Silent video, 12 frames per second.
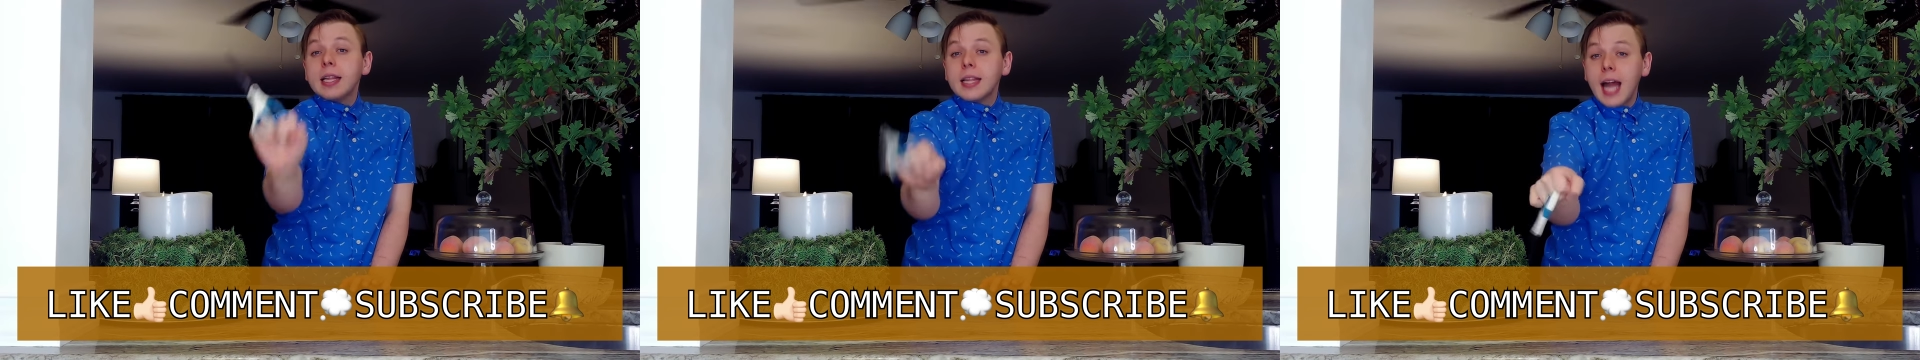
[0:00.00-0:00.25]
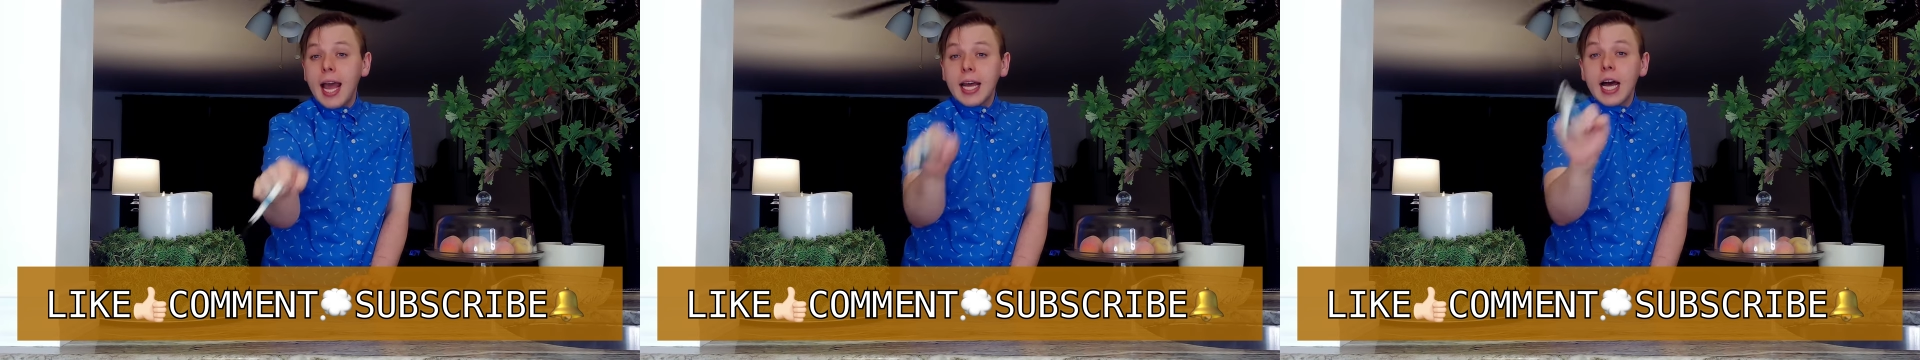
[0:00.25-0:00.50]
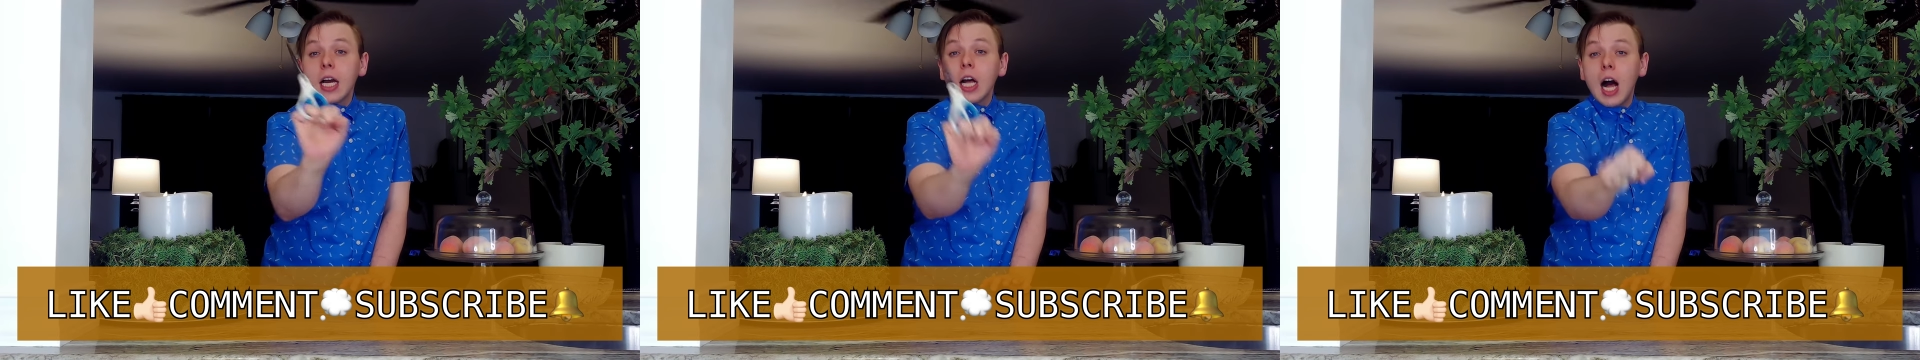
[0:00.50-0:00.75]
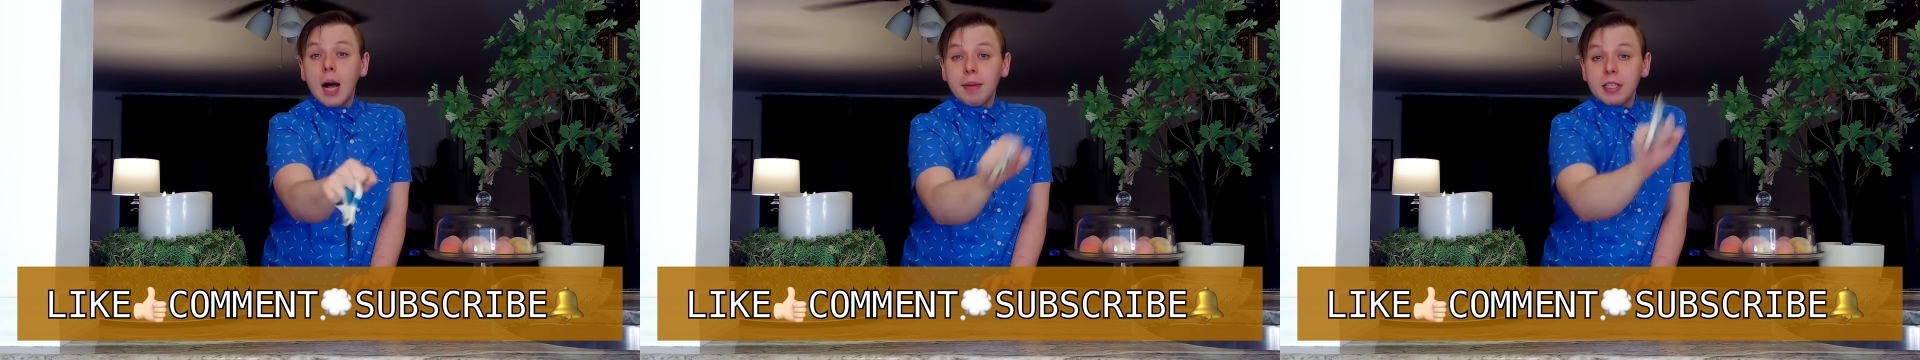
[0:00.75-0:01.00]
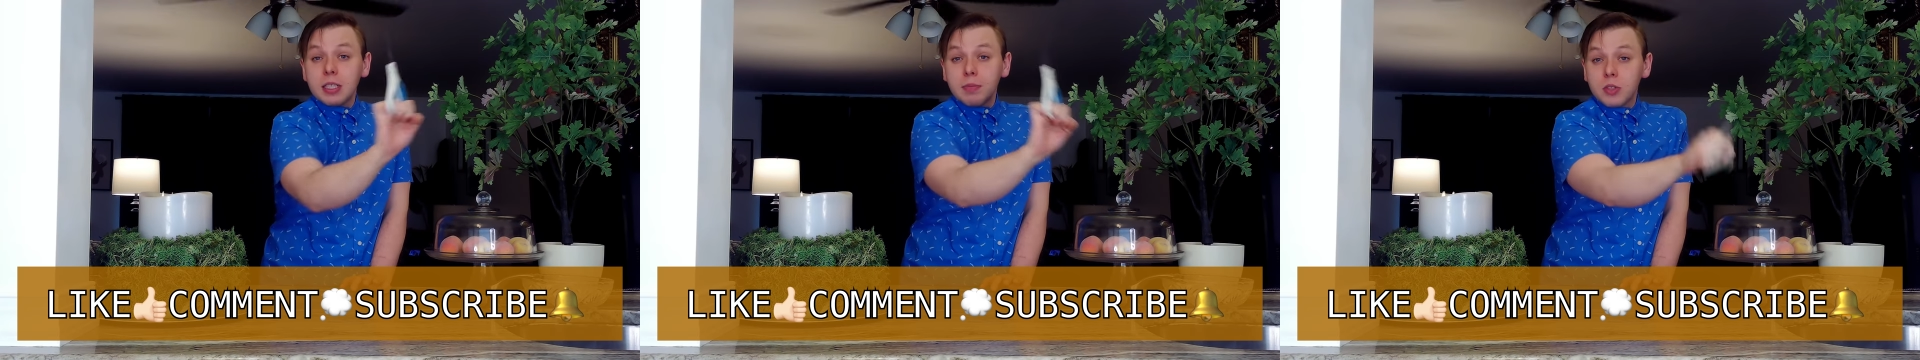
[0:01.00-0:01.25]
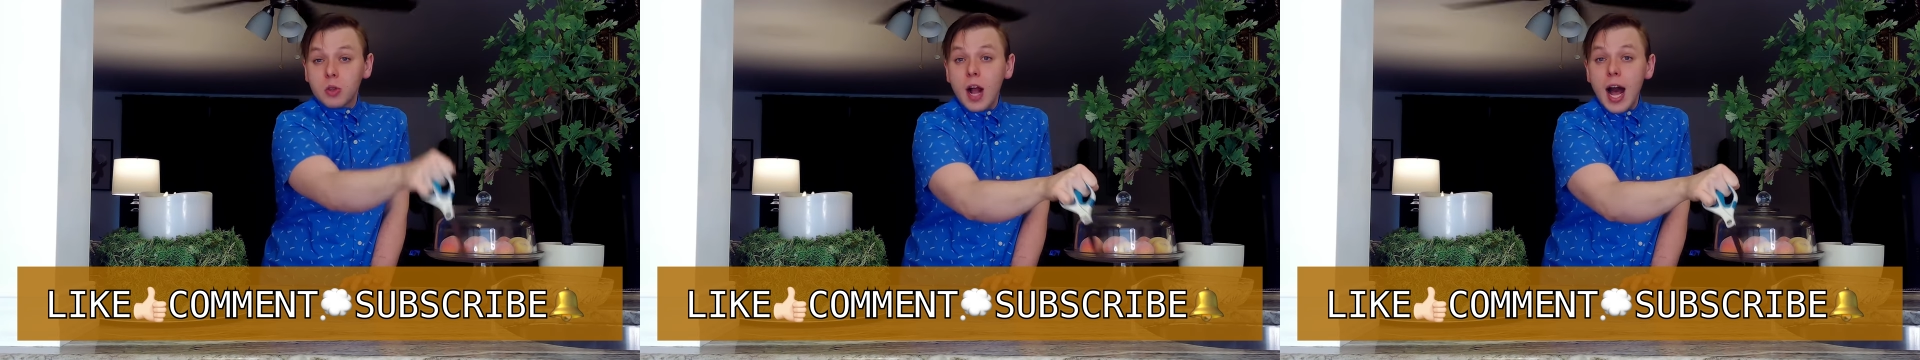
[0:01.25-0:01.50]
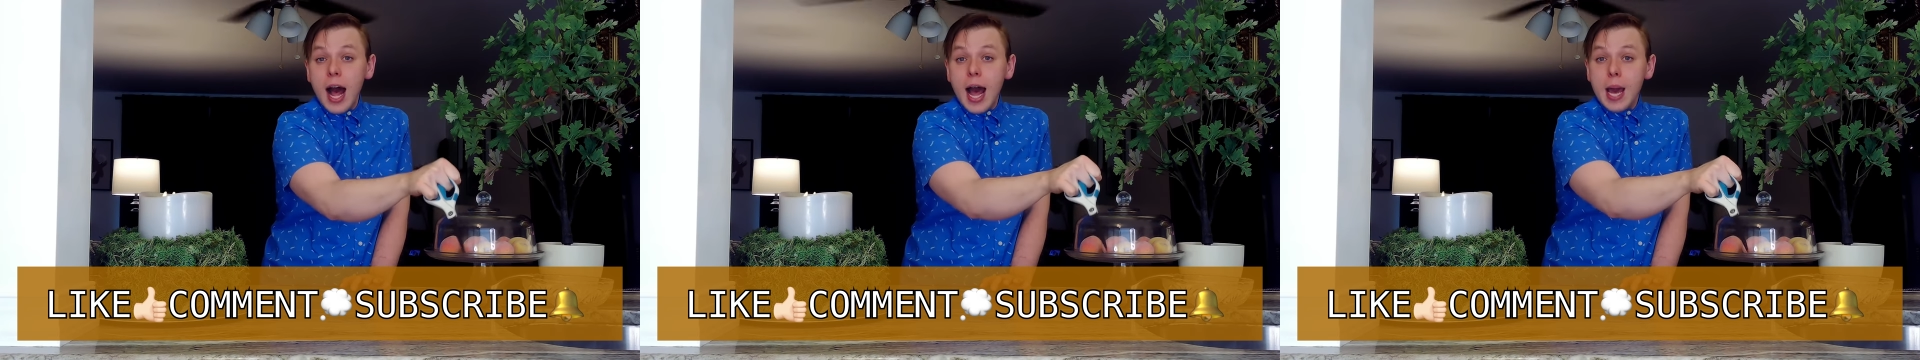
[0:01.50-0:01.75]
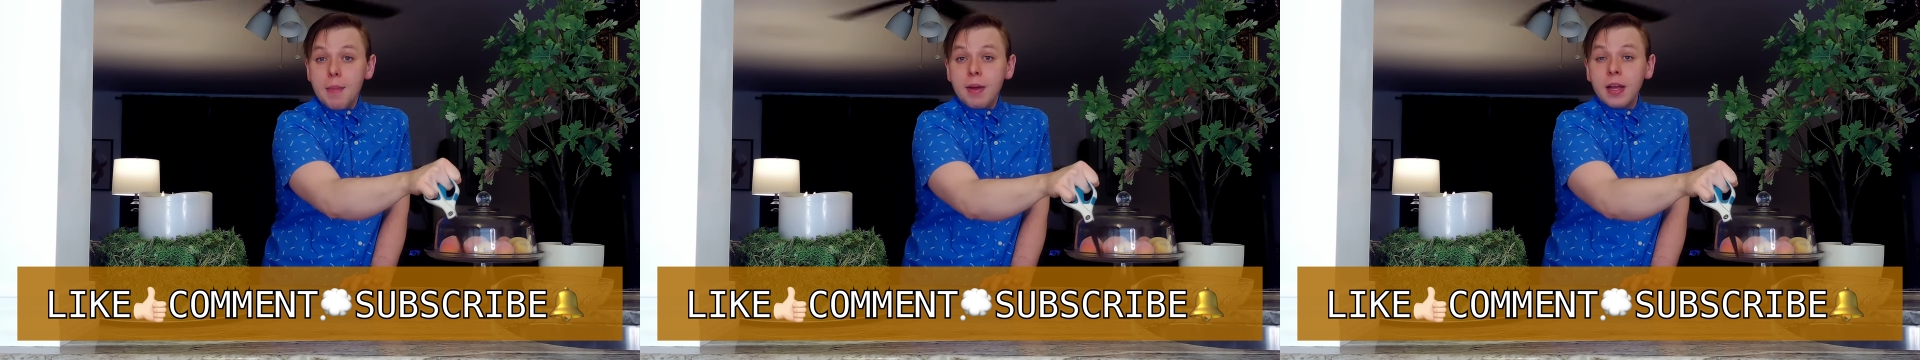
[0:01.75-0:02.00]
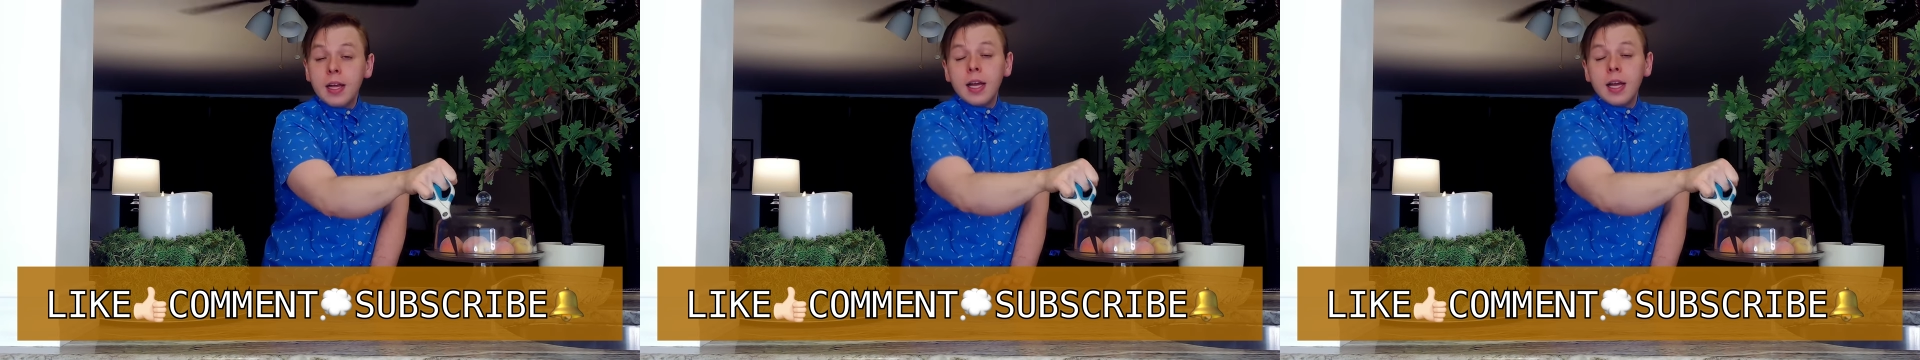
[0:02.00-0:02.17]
Like, comment, subscribe.